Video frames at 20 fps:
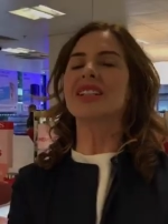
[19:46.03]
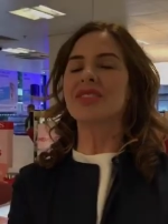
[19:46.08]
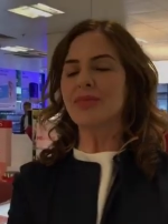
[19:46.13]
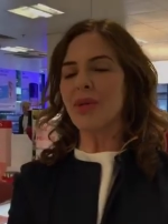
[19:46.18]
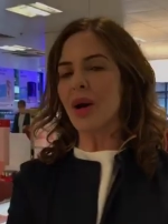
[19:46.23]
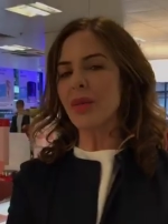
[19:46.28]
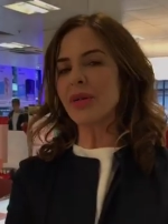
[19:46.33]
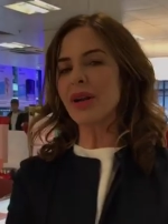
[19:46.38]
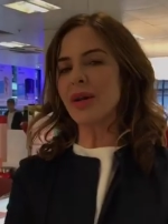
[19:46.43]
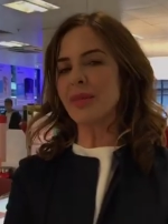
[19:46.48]

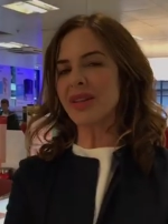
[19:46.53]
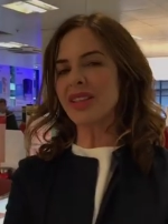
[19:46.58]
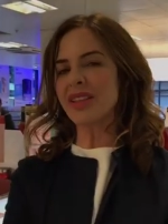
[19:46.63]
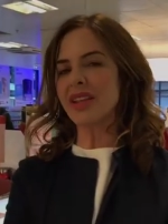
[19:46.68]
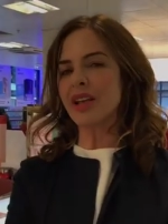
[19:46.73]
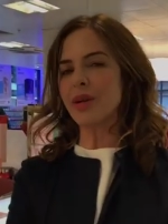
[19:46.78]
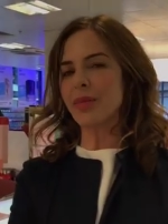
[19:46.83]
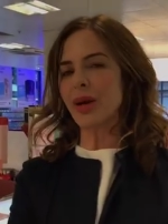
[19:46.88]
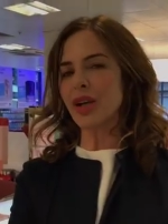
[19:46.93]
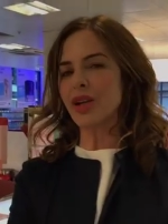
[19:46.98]
Barbara, let me
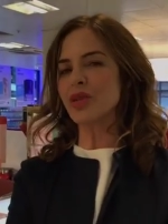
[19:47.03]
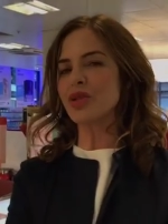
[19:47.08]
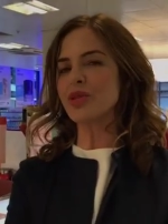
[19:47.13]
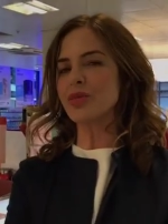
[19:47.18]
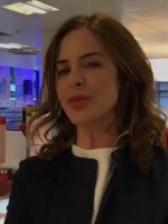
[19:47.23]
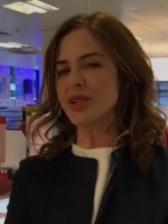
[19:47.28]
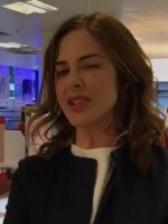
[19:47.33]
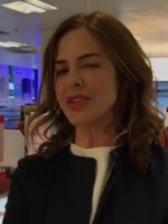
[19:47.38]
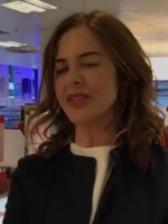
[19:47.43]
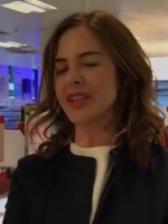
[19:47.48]
think about your
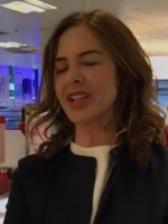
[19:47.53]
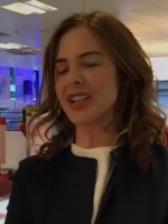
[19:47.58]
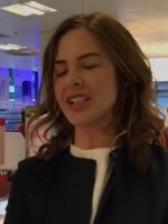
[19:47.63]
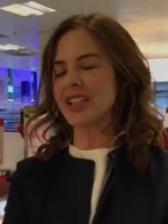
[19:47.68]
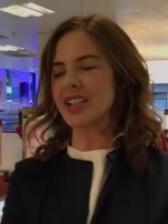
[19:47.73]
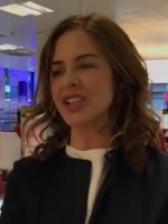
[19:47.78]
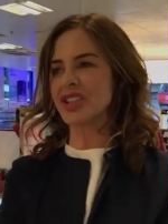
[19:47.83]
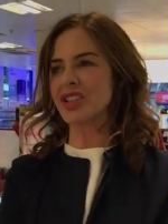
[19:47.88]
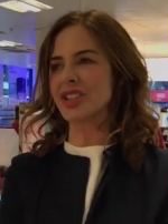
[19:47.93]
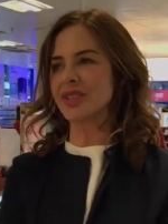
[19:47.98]
specific
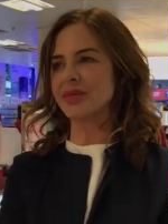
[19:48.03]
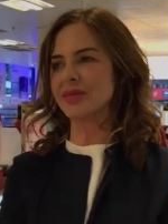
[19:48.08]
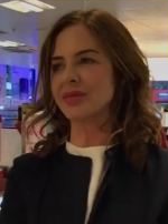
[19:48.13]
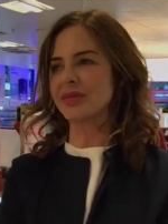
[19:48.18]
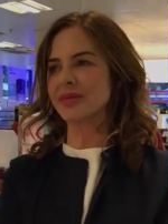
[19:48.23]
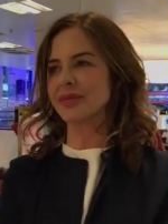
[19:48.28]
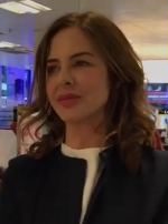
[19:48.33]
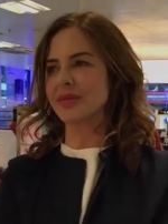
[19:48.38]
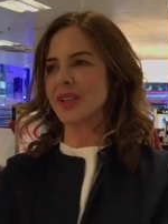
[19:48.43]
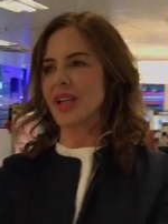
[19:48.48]
condition
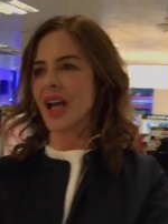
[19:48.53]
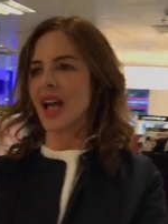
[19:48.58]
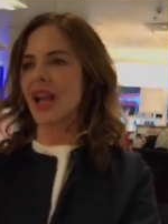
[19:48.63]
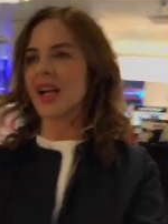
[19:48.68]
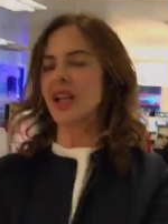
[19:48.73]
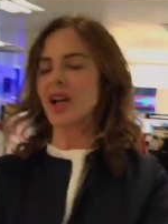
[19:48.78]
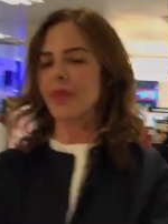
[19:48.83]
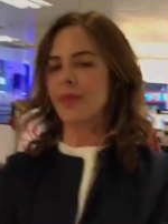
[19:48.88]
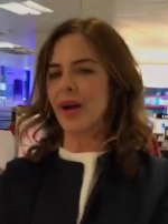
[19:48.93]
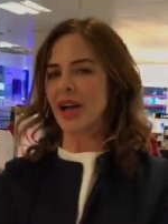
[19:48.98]

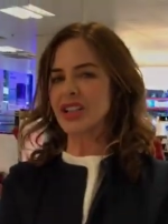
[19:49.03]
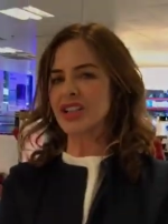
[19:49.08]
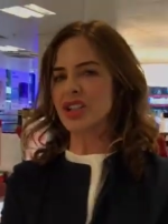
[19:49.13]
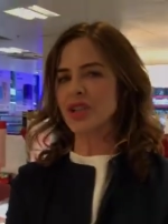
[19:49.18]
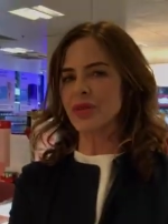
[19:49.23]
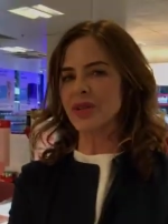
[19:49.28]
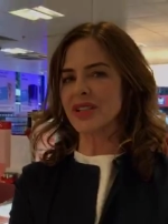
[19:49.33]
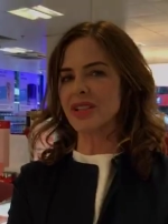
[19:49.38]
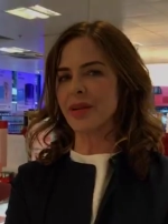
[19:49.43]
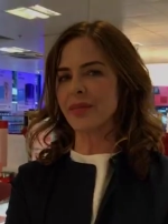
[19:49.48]
come back to
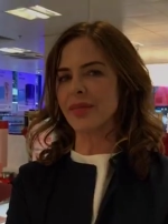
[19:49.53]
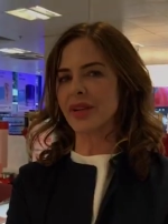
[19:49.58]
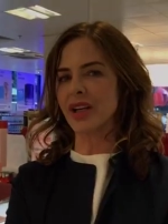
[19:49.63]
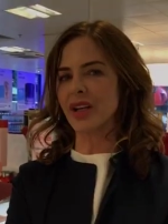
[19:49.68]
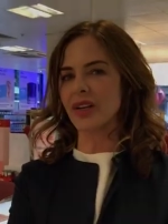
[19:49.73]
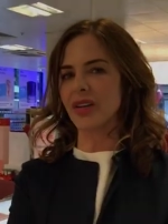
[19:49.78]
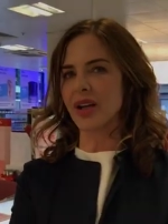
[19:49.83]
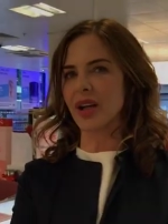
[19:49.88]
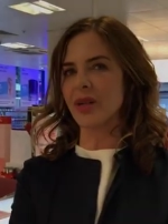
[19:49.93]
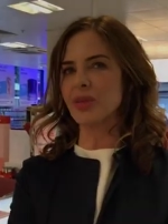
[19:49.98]
you with something,
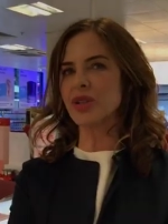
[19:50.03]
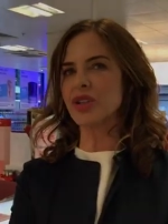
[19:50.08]
okay?